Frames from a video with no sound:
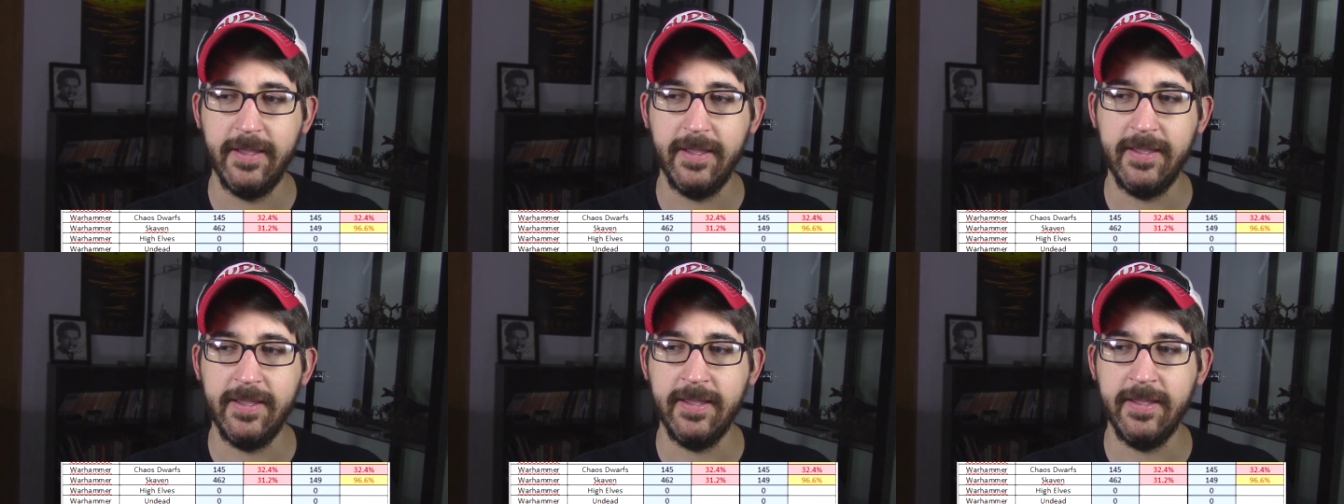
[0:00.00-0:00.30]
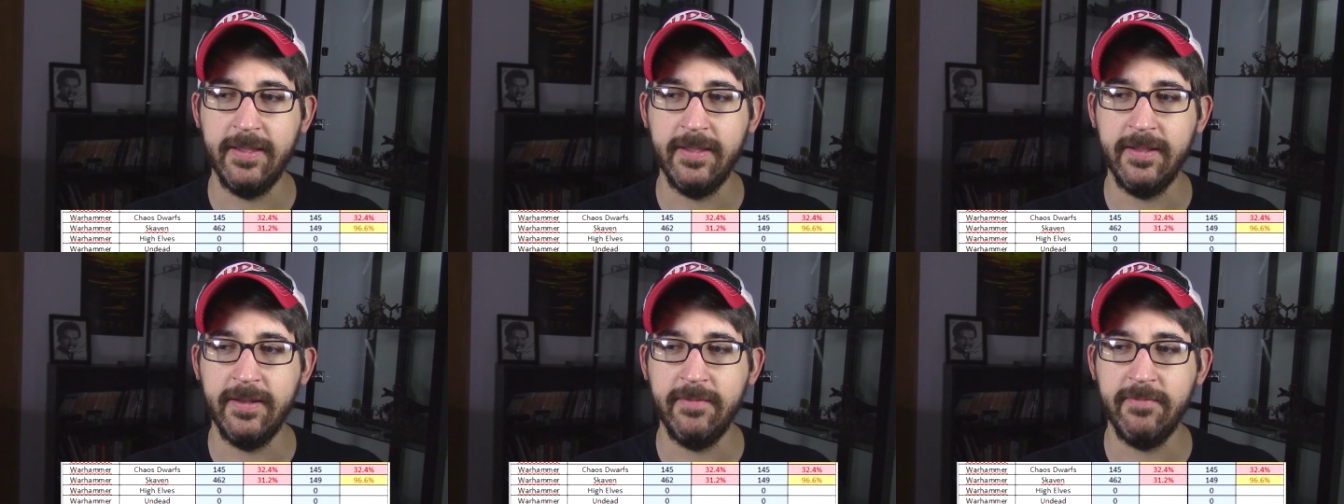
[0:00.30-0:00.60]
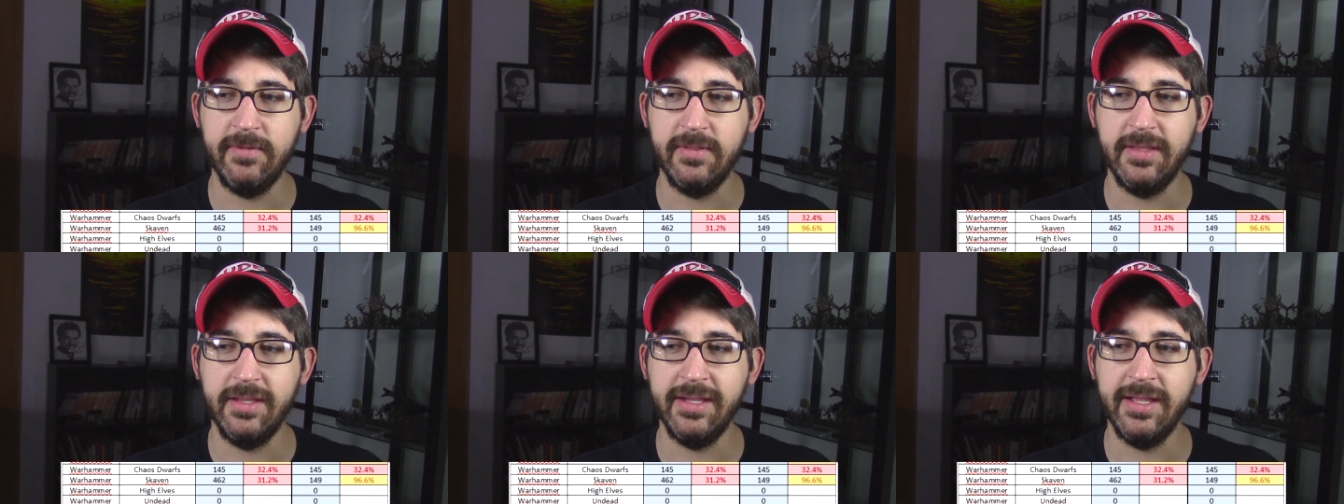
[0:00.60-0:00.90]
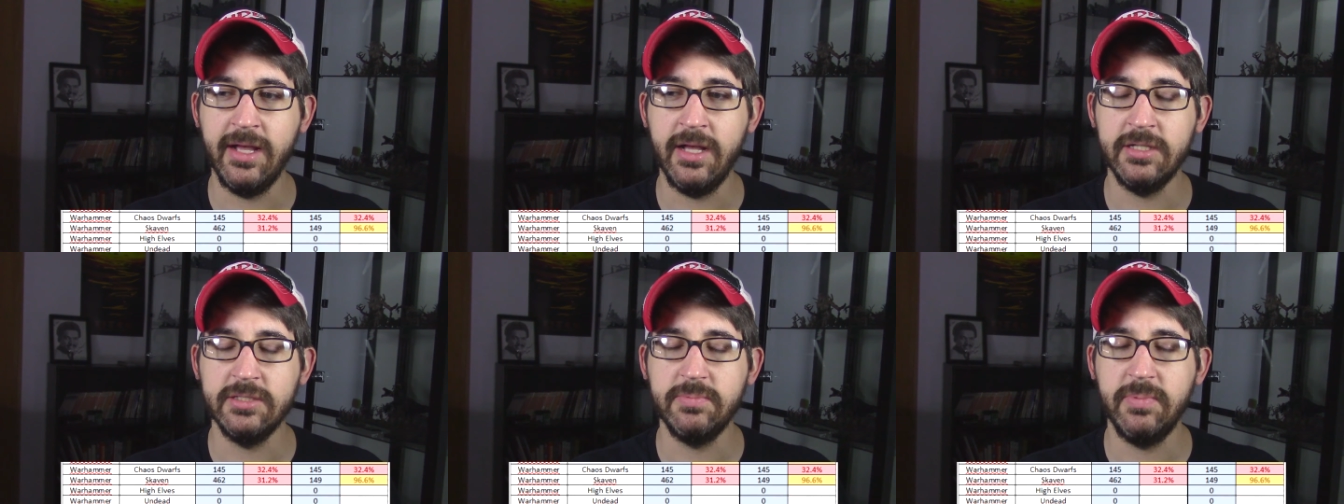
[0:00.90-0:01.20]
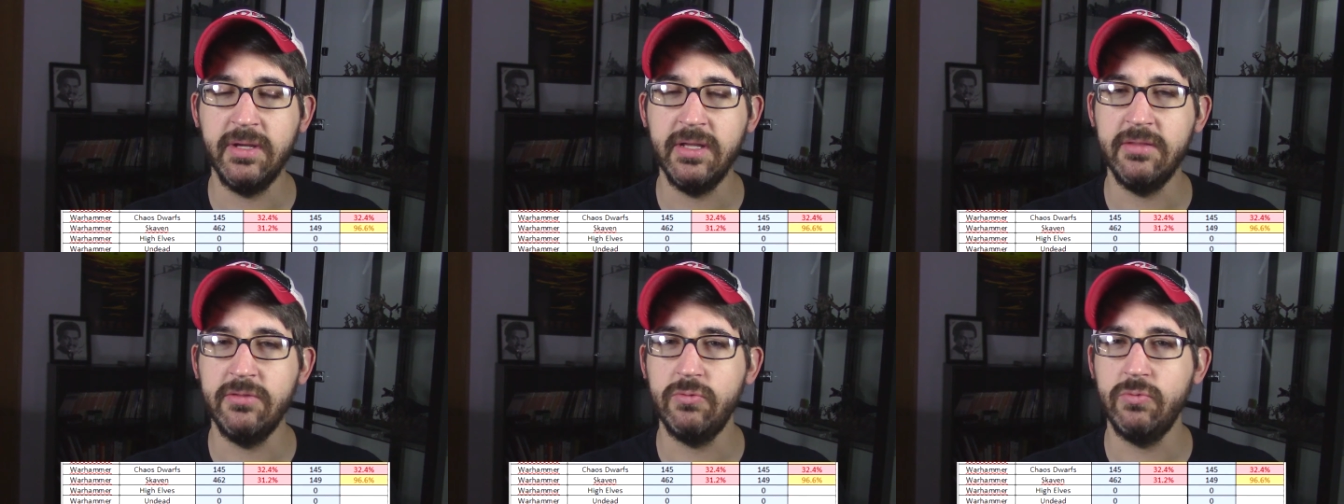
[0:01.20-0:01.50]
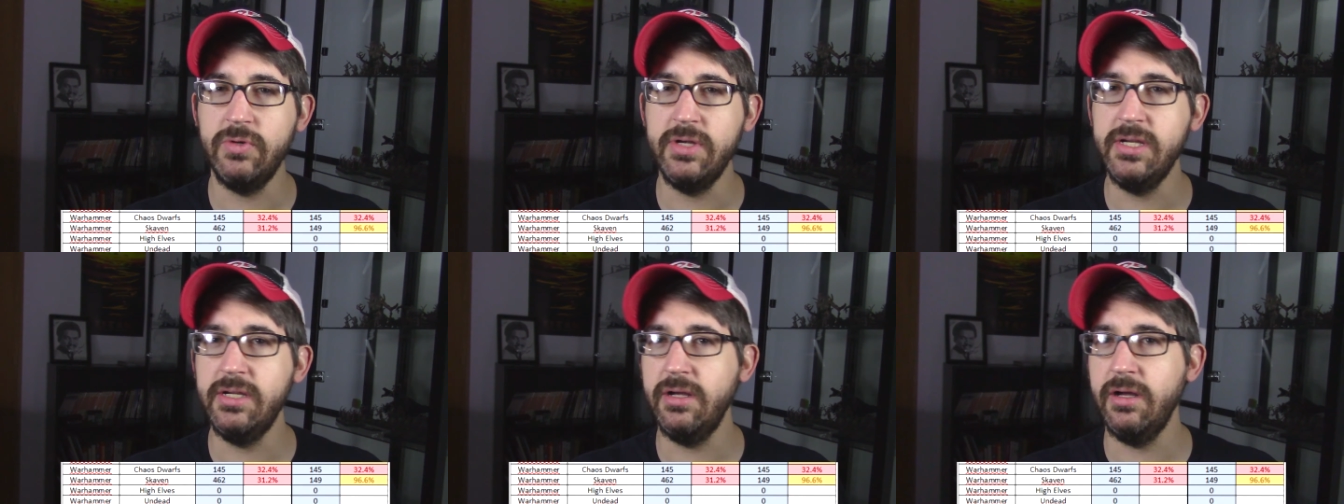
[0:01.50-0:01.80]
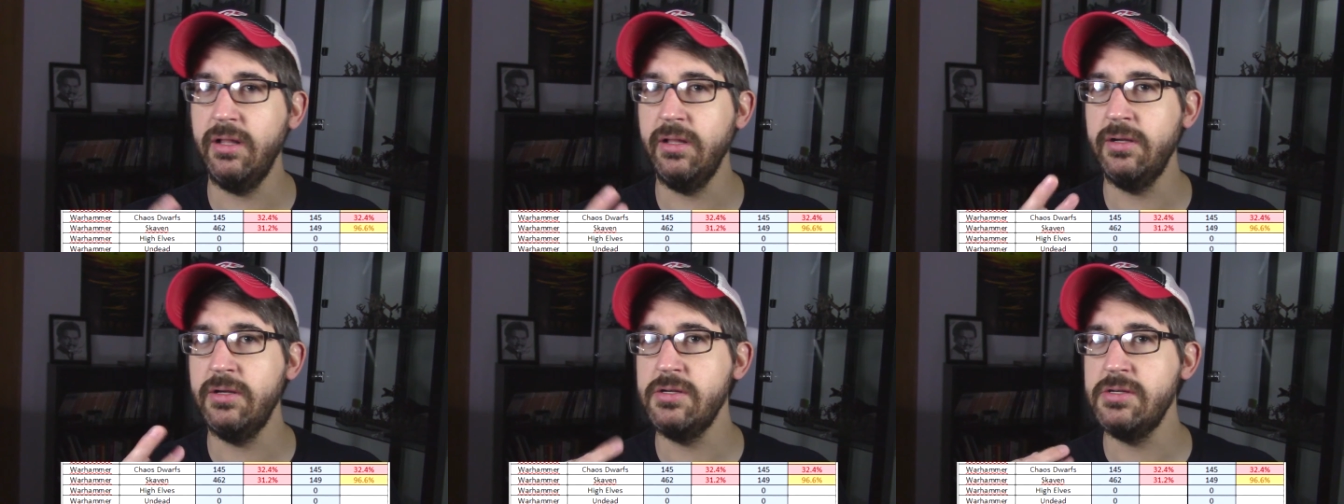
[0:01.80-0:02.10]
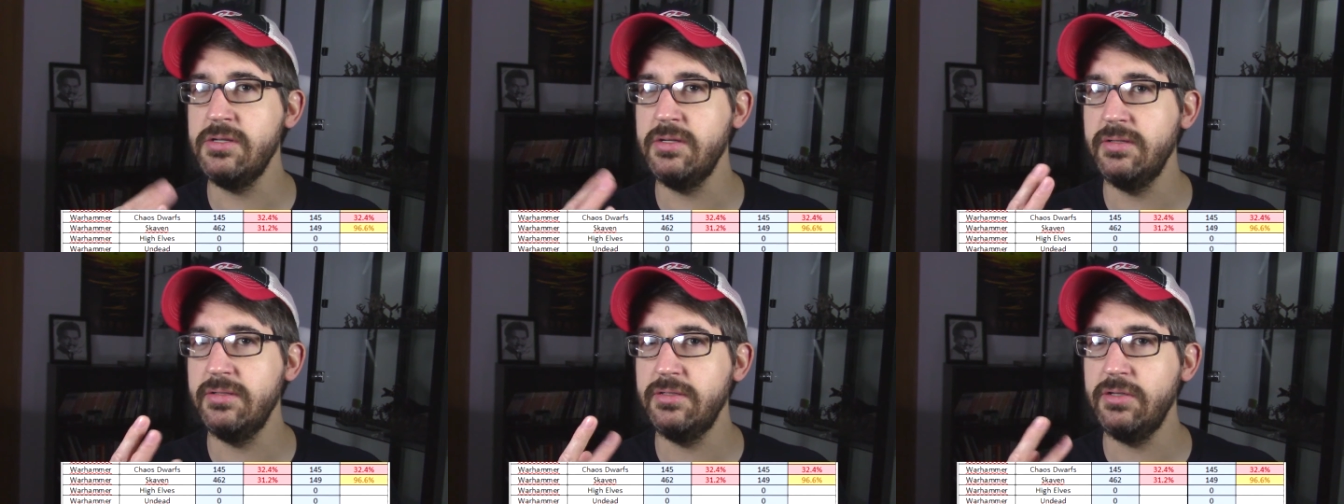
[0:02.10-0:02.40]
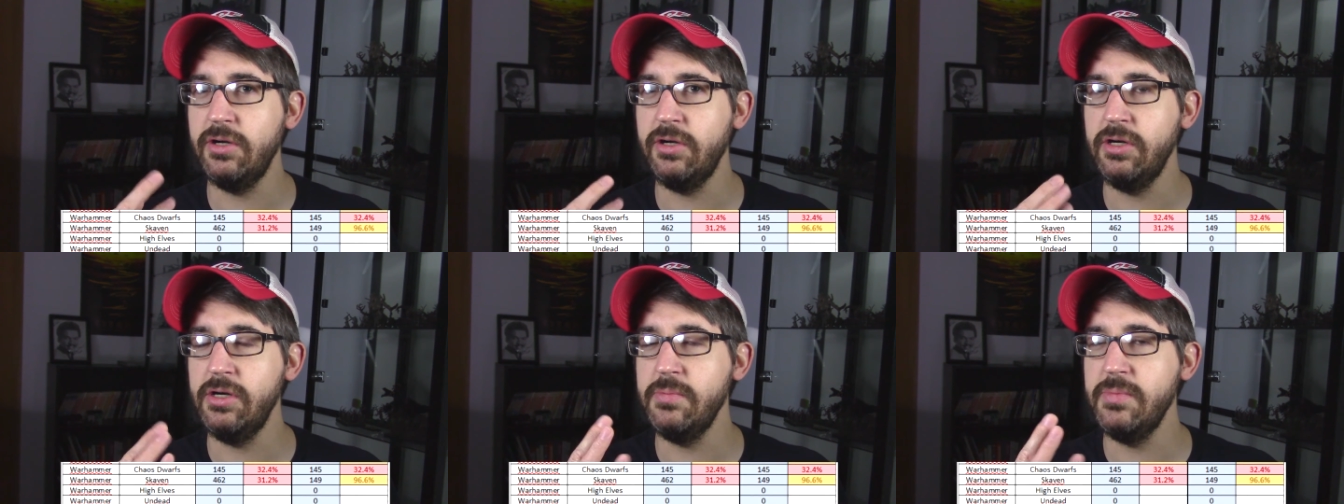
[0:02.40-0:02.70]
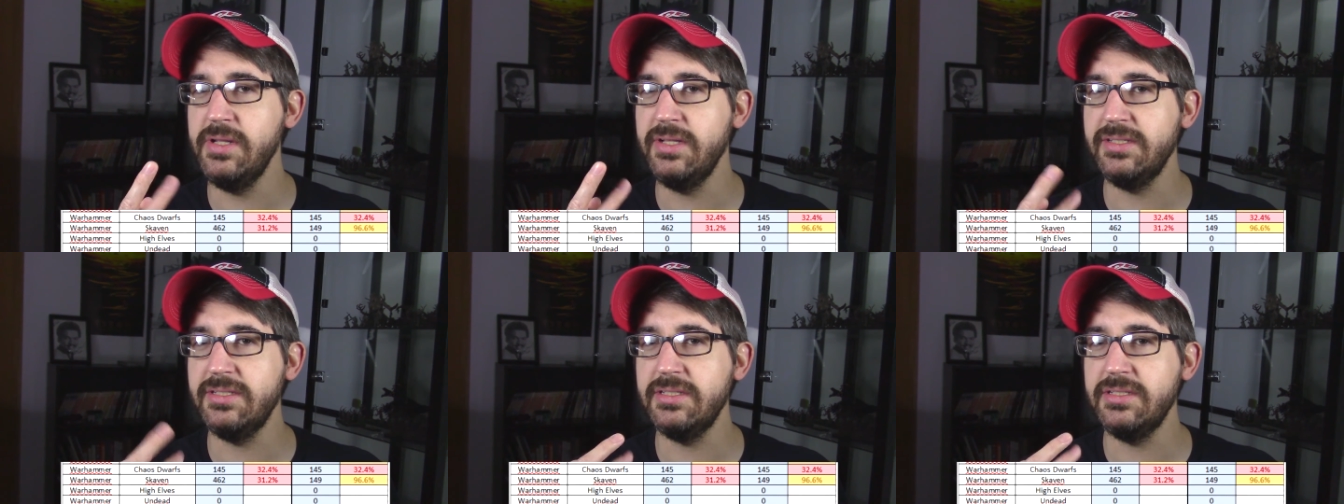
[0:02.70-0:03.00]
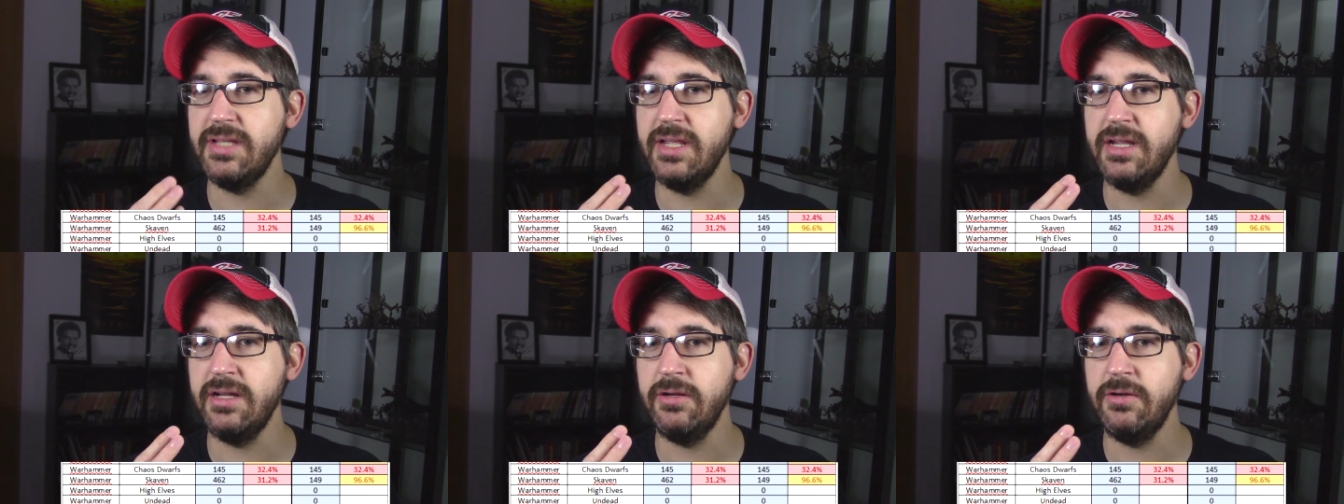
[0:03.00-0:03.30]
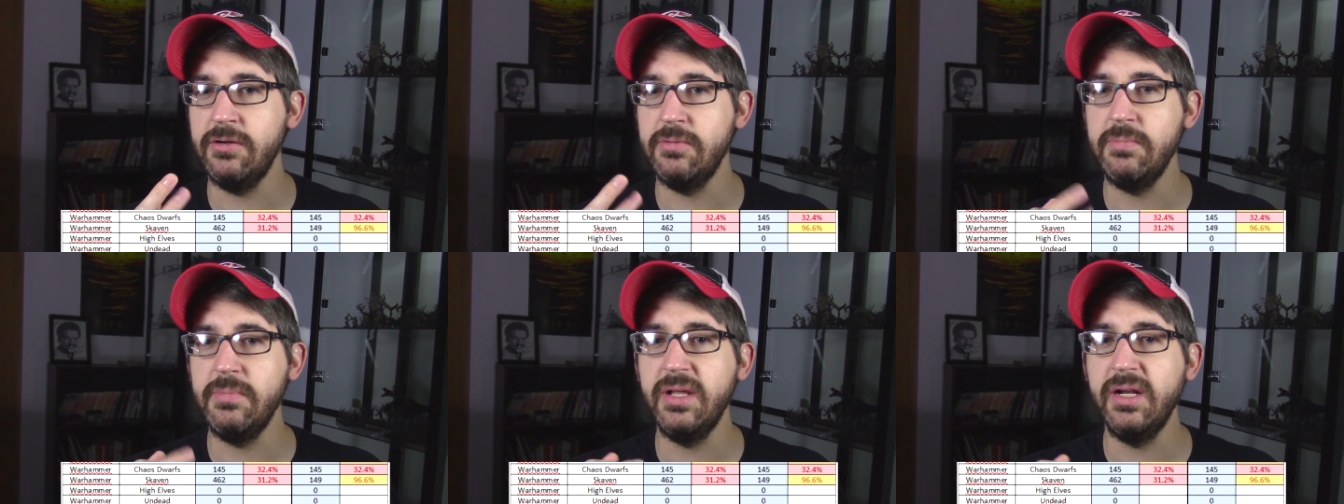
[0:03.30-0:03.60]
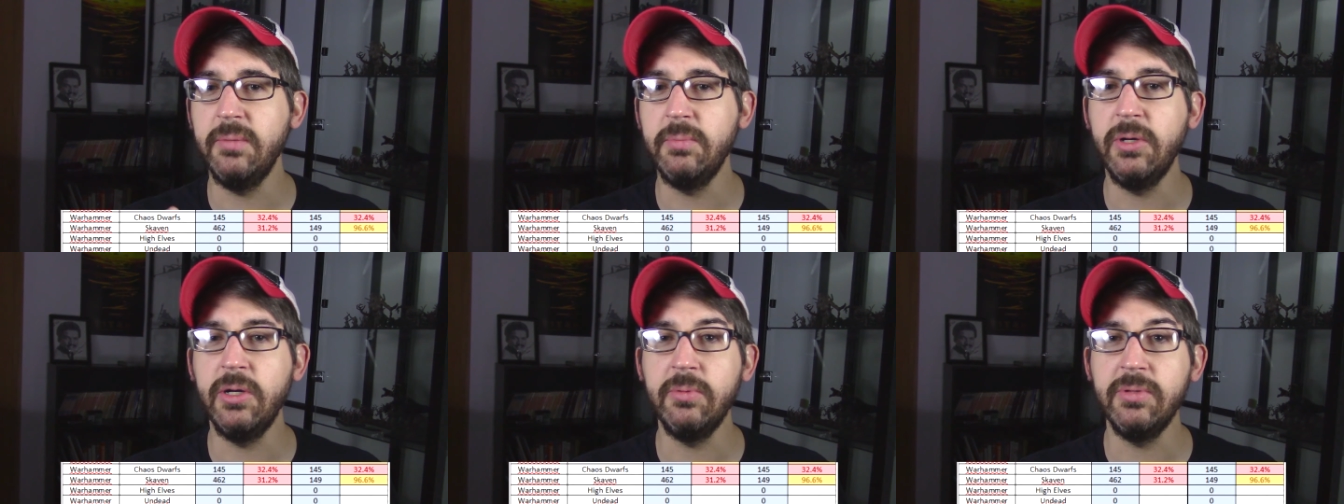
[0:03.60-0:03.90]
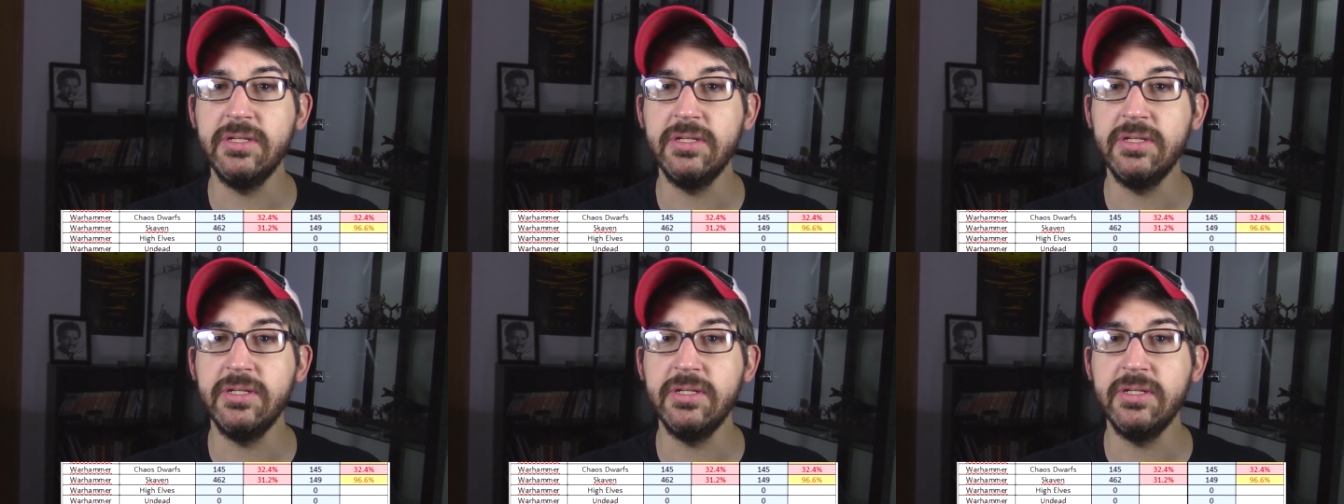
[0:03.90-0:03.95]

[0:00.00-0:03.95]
and everything else, but 3 colors, tournament standard minimum.